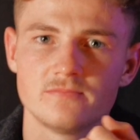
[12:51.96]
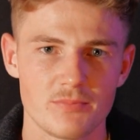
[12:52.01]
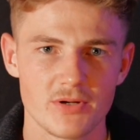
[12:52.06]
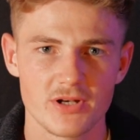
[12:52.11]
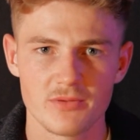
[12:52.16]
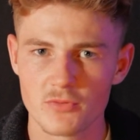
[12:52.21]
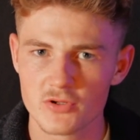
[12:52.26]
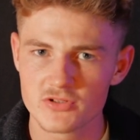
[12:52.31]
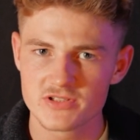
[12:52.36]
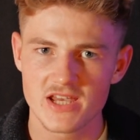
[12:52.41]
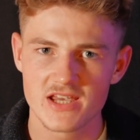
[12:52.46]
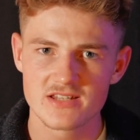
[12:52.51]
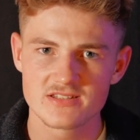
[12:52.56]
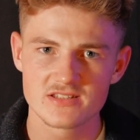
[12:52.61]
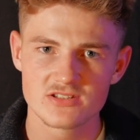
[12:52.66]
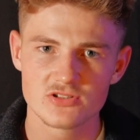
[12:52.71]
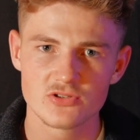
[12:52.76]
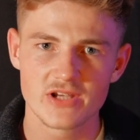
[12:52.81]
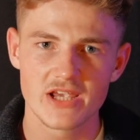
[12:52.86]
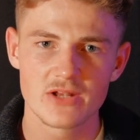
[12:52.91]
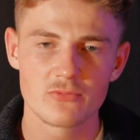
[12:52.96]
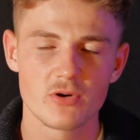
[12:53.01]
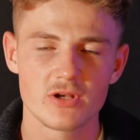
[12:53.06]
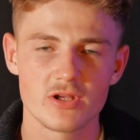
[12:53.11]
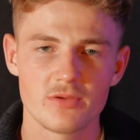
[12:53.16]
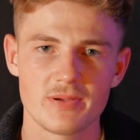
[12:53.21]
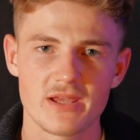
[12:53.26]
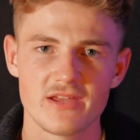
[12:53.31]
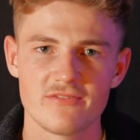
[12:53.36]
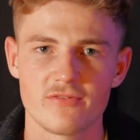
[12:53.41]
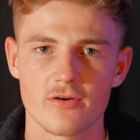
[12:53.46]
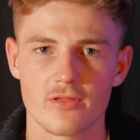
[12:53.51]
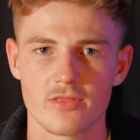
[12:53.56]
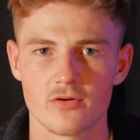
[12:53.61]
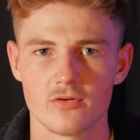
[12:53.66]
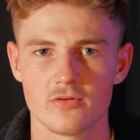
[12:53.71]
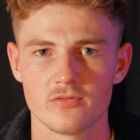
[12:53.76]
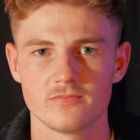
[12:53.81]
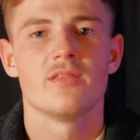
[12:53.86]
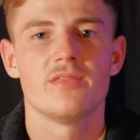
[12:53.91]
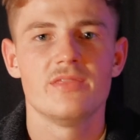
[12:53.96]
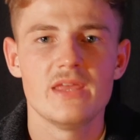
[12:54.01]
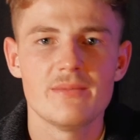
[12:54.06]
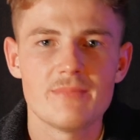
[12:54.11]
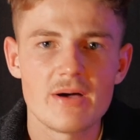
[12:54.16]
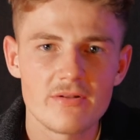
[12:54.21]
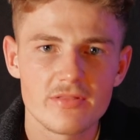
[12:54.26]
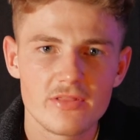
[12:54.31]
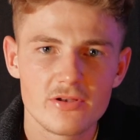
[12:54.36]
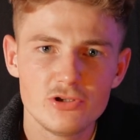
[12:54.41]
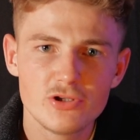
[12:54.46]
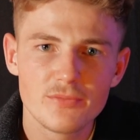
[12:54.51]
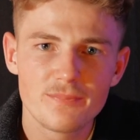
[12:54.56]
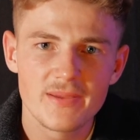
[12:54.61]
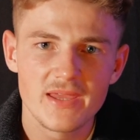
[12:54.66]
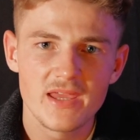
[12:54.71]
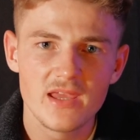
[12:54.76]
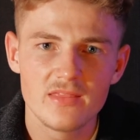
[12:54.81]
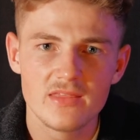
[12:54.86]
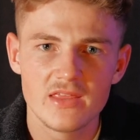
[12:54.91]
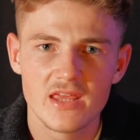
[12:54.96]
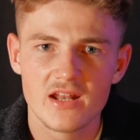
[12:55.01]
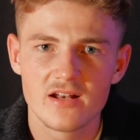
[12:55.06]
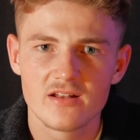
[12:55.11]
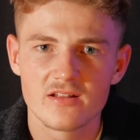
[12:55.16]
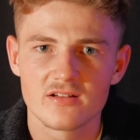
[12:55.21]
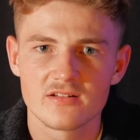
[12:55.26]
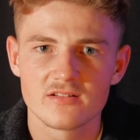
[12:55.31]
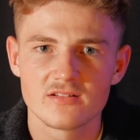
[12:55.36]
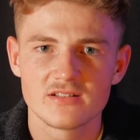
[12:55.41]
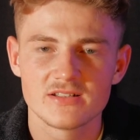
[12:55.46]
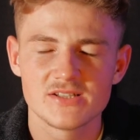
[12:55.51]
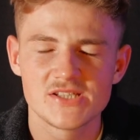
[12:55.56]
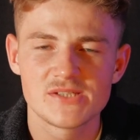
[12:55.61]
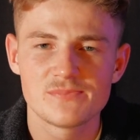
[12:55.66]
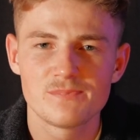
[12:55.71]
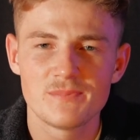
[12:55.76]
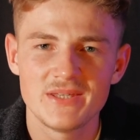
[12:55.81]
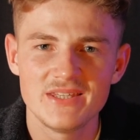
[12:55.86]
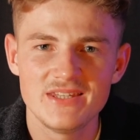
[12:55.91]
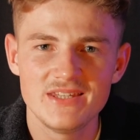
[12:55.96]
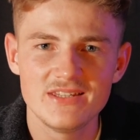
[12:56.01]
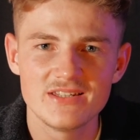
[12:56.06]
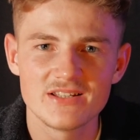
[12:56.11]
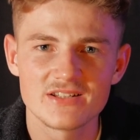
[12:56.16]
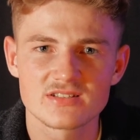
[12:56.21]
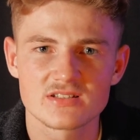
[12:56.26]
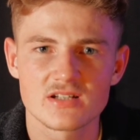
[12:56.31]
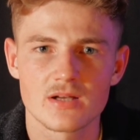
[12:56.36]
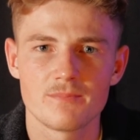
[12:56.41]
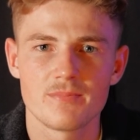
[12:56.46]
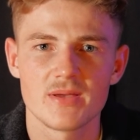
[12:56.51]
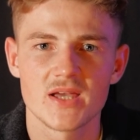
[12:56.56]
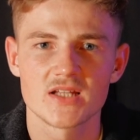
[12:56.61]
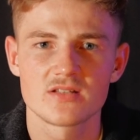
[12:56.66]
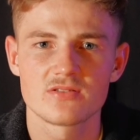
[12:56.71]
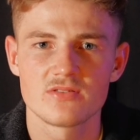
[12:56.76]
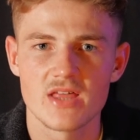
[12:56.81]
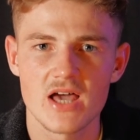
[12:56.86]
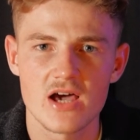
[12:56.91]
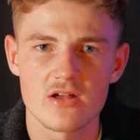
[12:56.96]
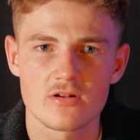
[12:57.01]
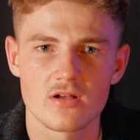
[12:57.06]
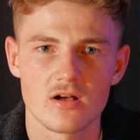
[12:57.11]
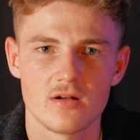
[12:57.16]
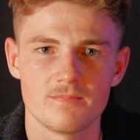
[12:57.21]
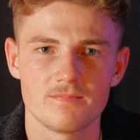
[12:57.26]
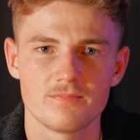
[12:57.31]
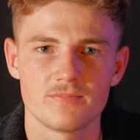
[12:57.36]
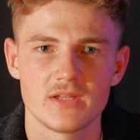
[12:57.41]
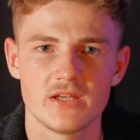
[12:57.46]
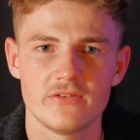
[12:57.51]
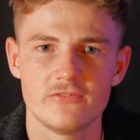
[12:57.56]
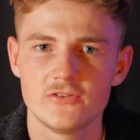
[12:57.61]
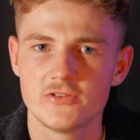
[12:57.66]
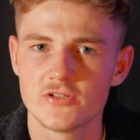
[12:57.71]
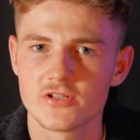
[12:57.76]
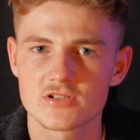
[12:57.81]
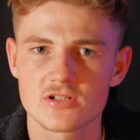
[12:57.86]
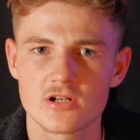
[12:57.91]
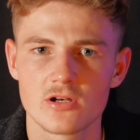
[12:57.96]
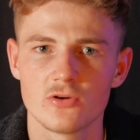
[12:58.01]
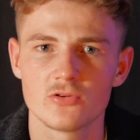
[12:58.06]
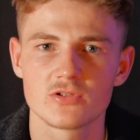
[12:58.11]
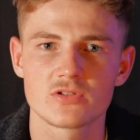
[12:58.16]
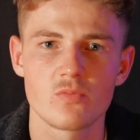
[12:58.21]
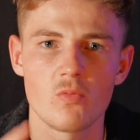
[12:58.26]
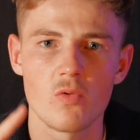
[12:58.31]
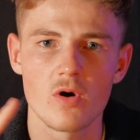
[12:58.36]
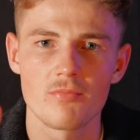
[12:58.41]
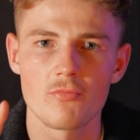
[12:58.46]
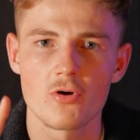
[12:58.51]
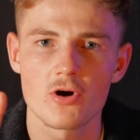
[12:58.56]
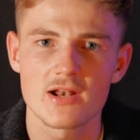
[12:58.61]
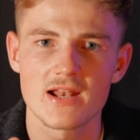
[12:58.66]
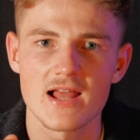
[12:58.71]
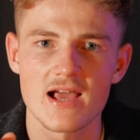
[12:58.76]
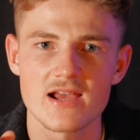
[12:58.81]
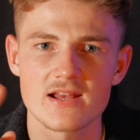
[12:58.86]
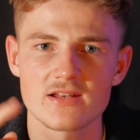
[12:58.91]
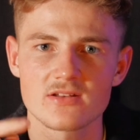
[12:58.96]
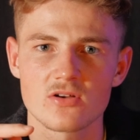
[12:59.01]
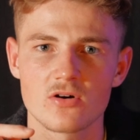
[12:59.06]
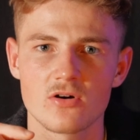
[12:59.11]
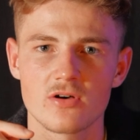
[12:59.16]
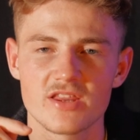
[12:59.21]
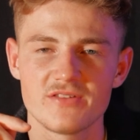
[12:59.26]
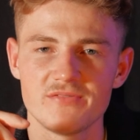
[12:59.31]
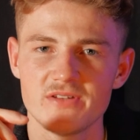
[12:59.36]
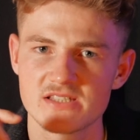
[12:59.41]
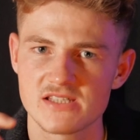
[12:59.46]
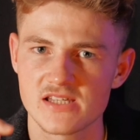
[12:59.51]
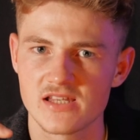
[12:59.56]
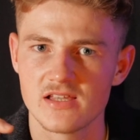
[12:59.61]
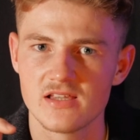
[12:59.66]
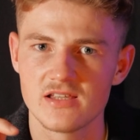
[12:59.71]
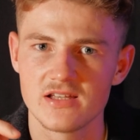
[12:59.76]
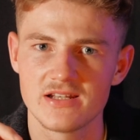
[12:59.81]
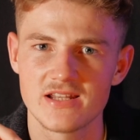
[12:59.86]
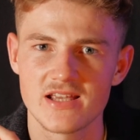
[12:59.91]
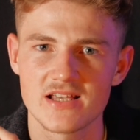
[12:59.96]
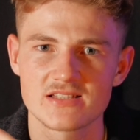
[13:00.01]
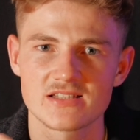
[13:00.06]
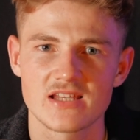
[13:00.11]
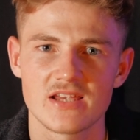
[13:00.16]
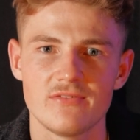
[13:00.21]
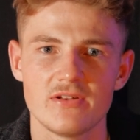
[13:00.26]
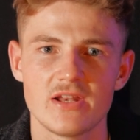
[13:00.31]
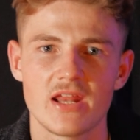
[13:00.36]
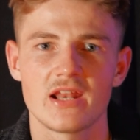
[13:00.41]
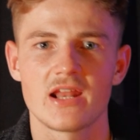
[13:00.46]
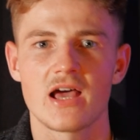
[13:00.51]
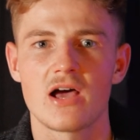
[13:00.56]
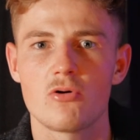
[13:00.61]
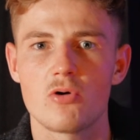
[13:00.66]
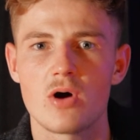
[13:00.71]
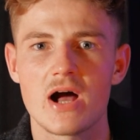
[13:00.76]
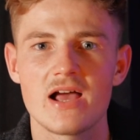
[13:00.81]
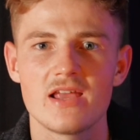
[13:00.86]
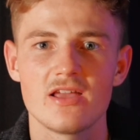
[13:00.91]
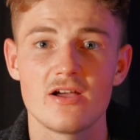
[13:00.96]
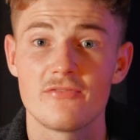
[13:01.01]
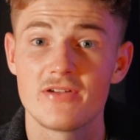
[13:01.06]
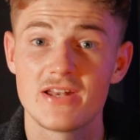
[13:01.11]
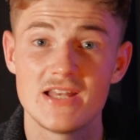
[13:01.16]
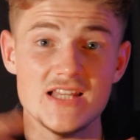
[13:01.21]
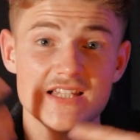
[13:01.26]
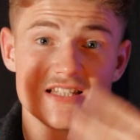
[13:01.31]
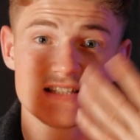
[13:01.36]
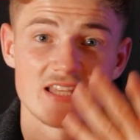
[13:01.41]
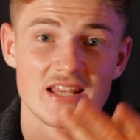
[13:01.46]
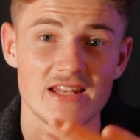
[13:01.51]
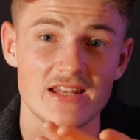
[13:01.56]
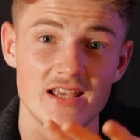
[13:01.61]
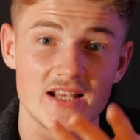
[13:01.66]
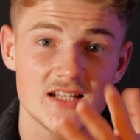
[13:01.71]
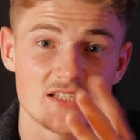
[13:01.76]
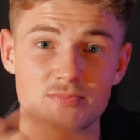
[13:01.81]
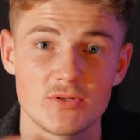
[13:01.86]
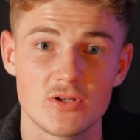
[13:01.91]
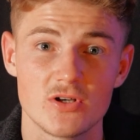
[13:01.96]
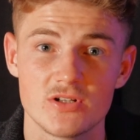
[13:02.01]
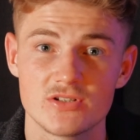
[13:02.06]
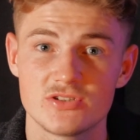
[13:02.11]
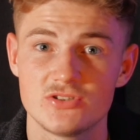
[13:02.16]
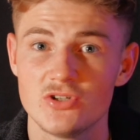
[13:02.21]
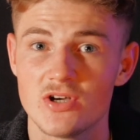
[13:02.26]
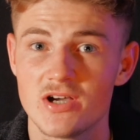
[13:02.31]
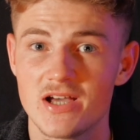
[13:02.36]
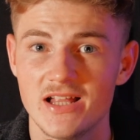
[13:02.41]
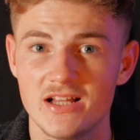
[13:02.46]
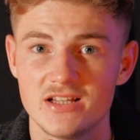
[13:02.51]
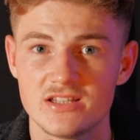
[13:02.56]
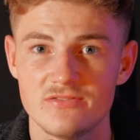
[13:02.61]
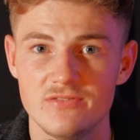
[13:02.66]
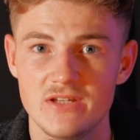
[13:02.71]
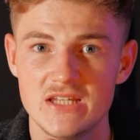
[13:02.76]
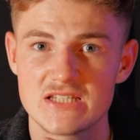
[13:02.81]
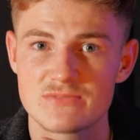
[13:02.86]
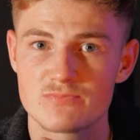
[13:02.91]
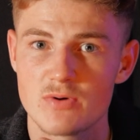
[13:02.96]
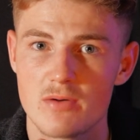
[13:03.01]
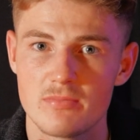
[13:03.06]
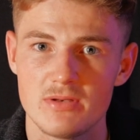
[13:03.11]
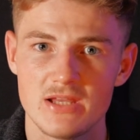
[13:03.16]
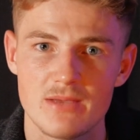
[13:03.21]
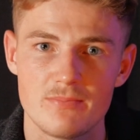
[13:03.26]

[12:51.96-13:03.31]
But in most cases, you get what you pay for though. The amount that you're paying the editor is peanuts compared to the outcome. If you just close one more client on the VSL, it has given an ROI of at least 10x, because your LTV is probably